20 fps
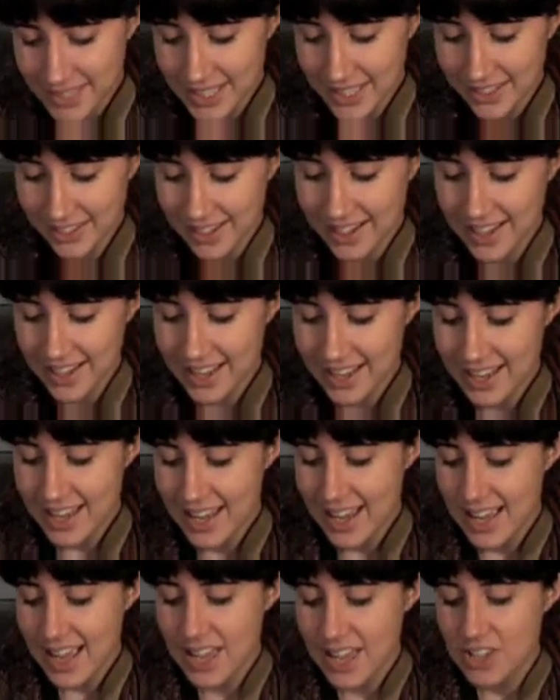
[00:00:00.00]
All right.
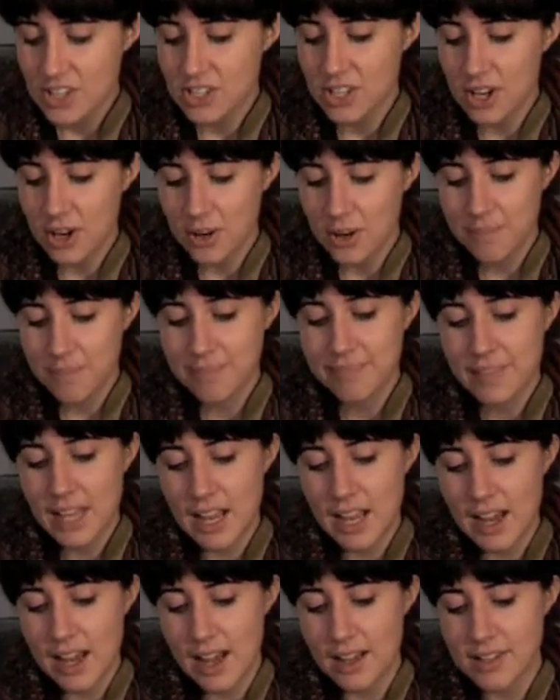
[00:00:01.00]
So
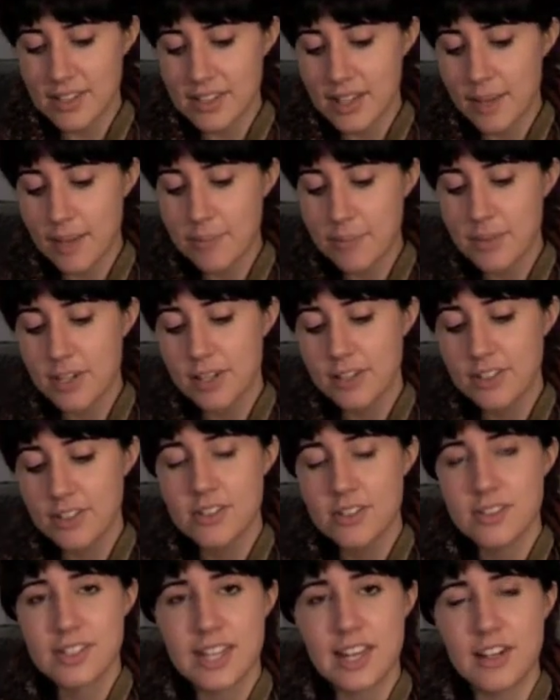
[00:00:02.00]

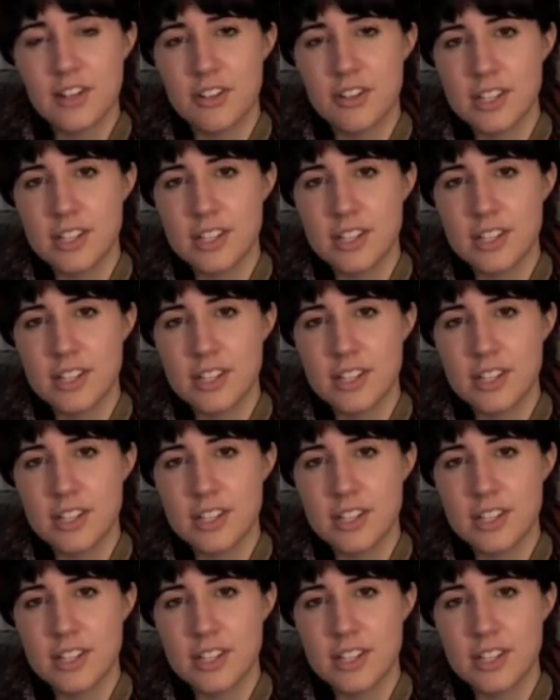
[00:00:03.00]
Senator